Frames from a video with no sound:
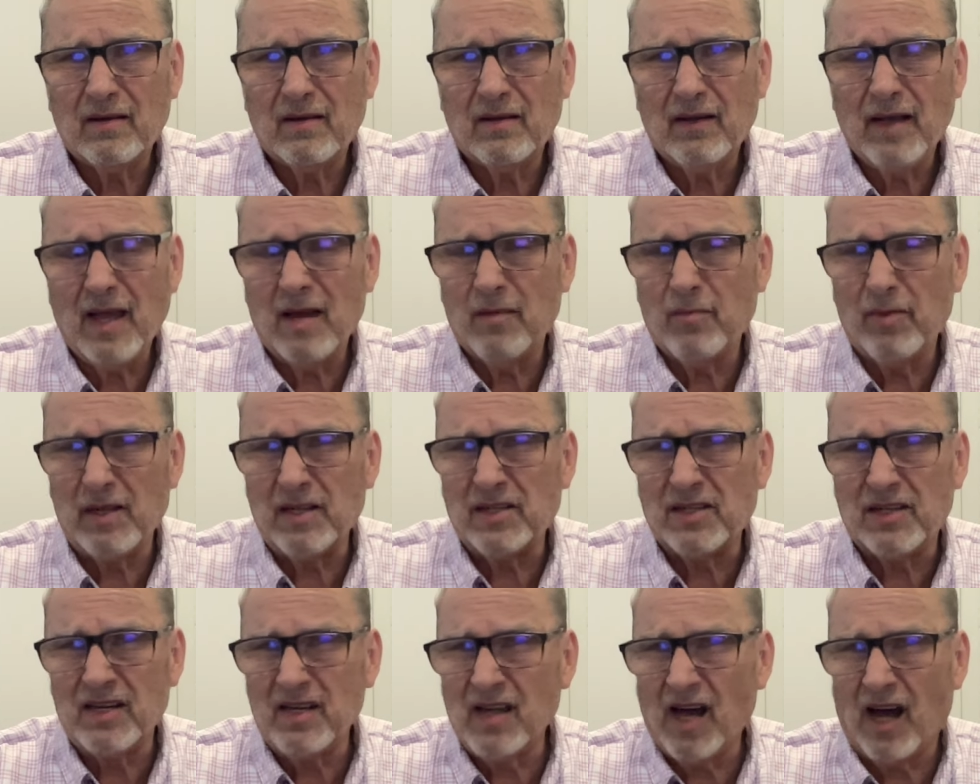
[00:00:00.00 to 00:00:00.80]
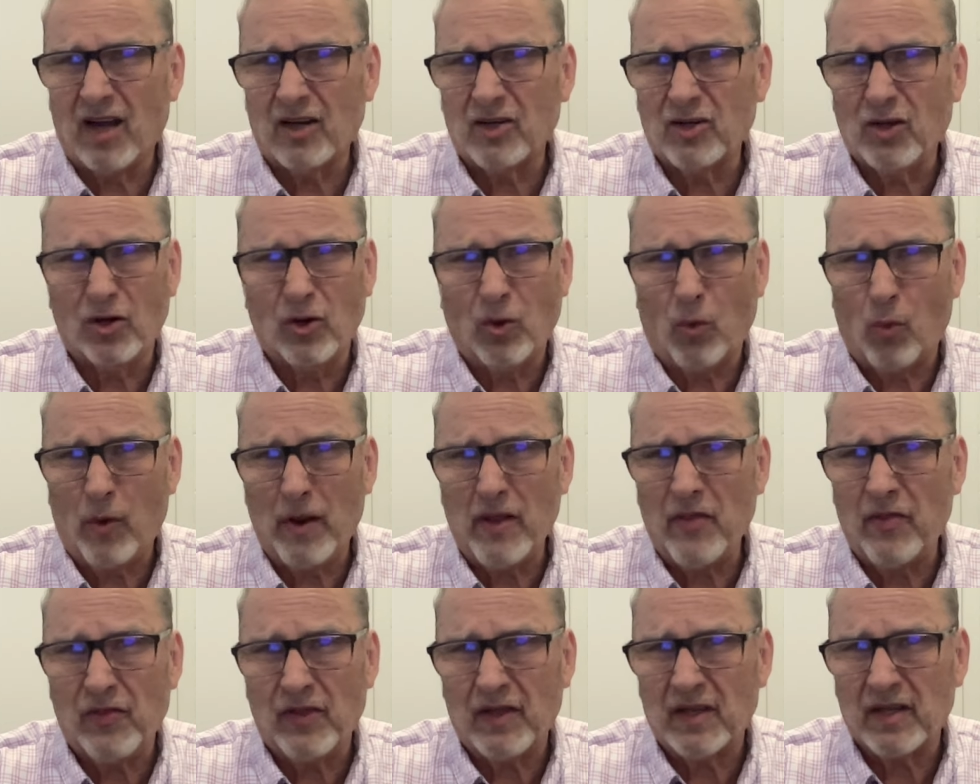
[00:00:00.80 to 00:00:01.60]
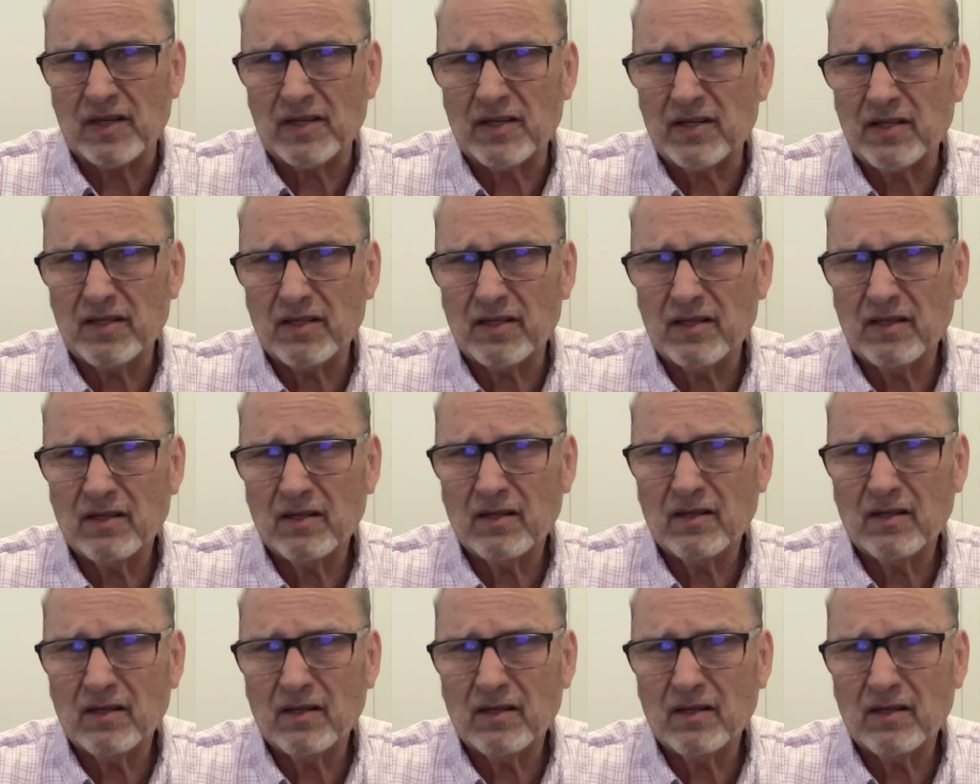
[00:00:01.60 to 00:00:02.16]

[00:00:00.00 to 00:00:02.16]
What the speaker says: The enemy's not going to win this.